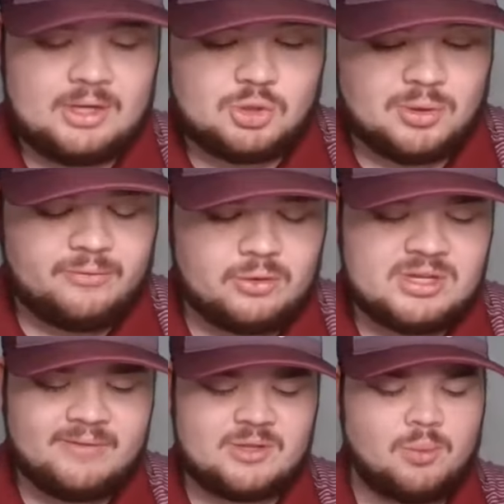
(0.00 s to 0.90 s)
24
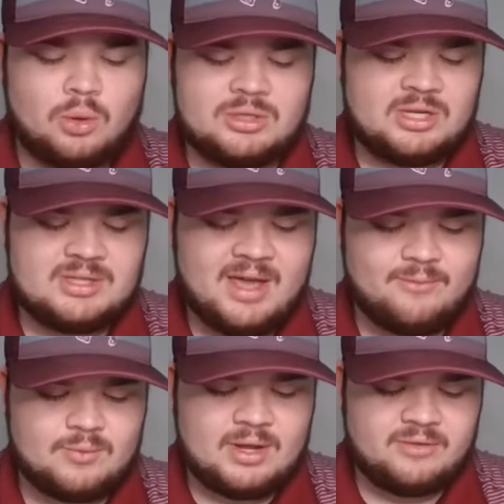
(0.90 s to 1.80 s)
7 Sports doesn't have
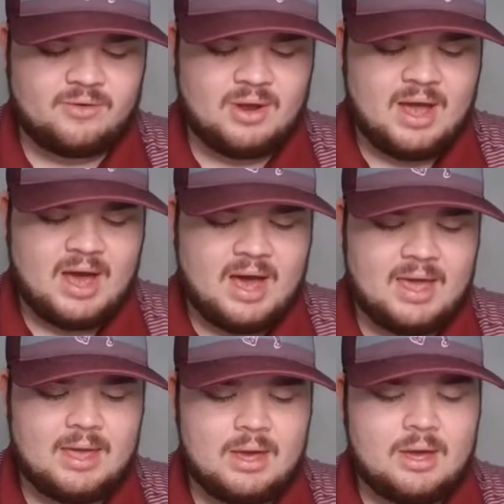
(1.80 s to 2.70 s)
him ranked very
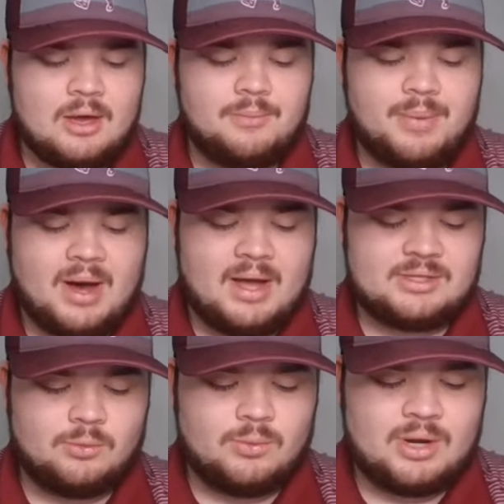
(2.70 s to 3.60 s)
high, but
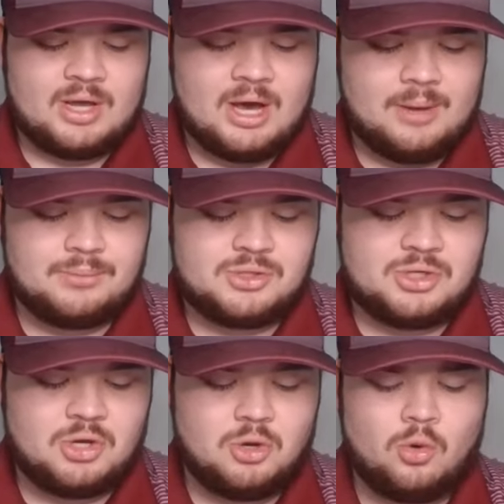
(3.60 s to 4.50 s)
when it comes
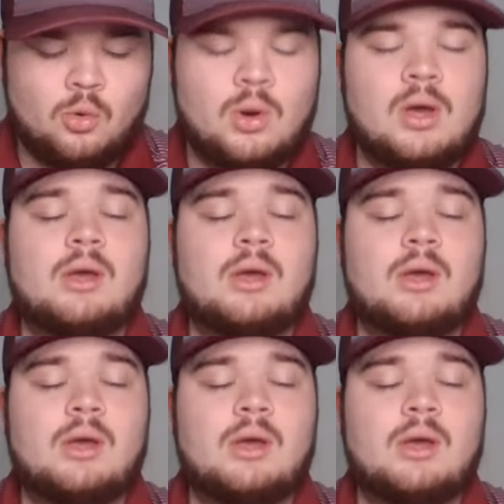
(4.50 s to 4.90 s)
to